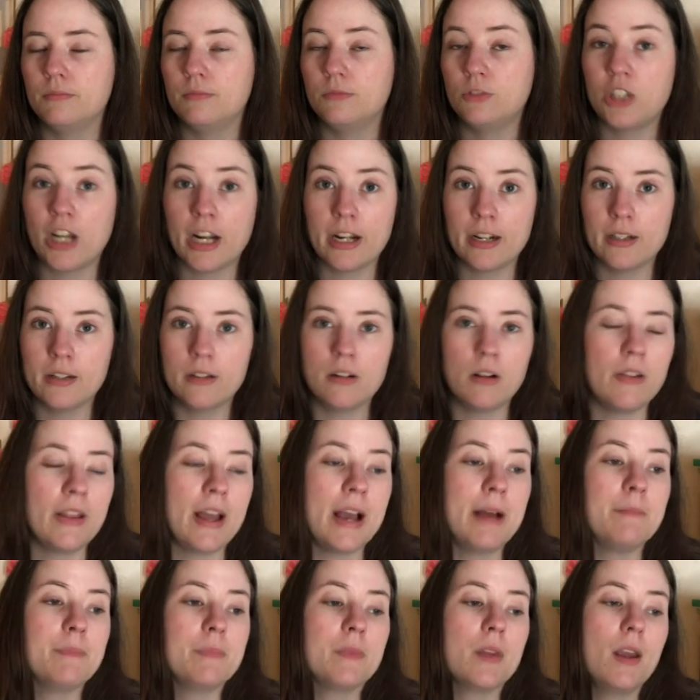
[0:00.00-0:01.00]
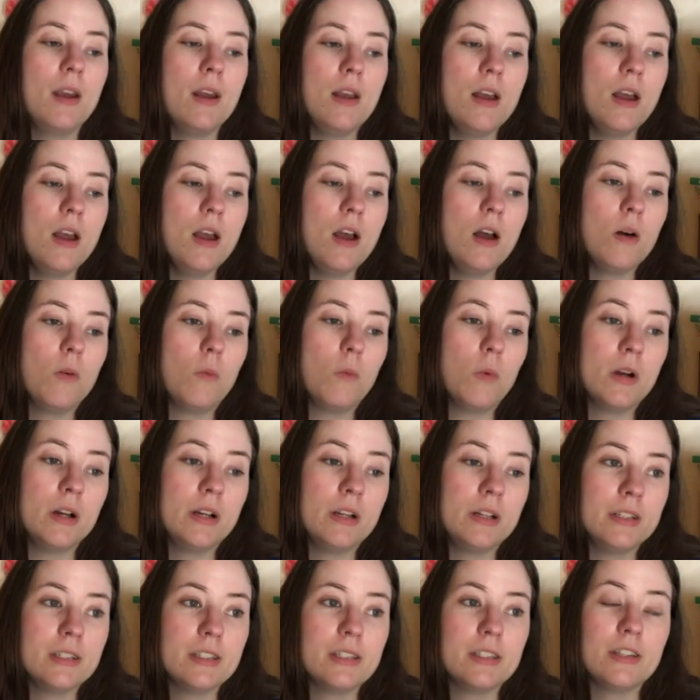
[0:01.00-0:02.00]
Jada and all that,
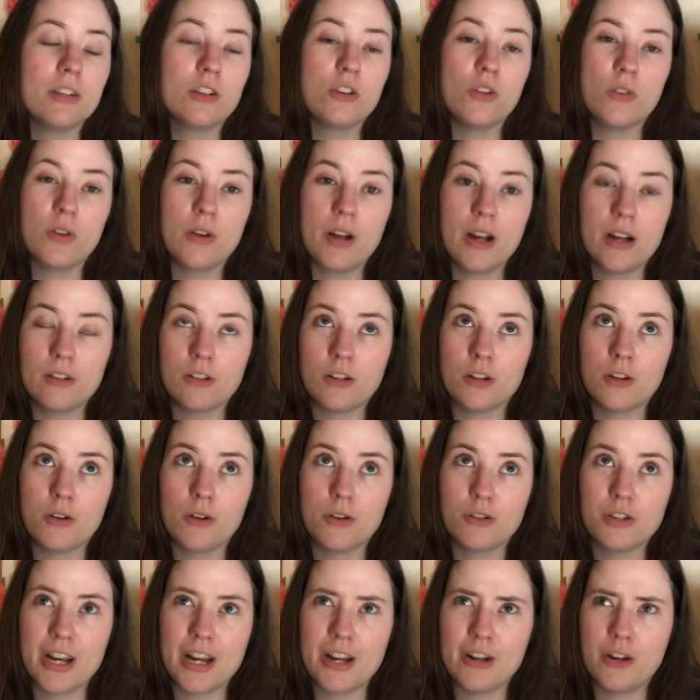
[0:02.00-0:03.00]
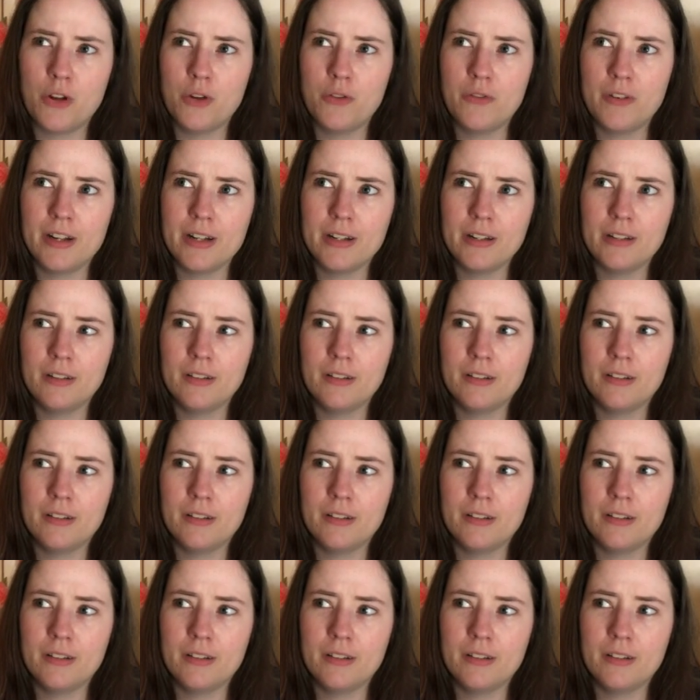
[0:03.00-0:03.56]
was the, cra the Crocheting Hoovian.